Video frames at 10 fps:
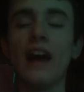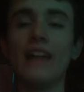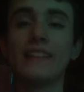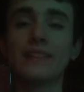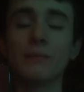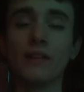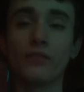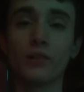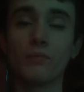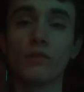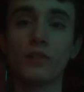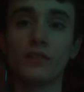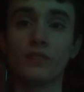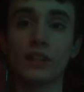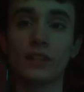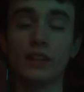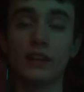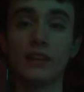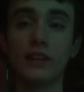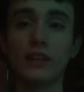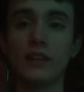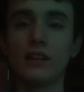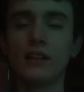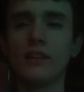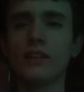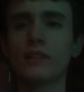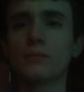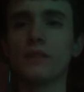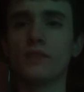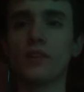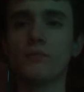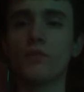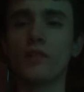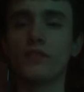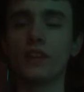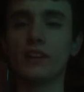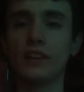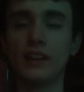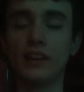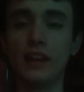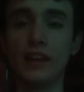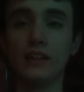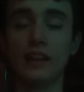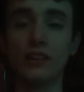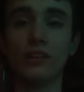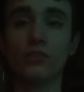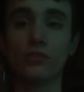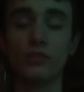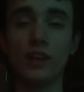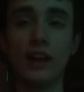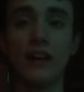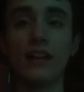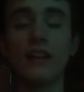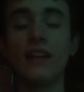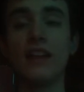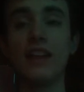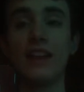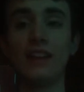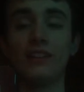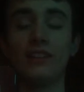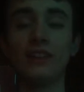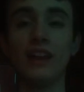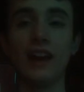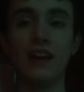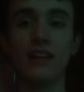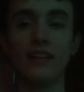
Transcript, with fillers: this is my favorite movie of 19 this is my favorite movie of 1988 and also yeah. And yeah,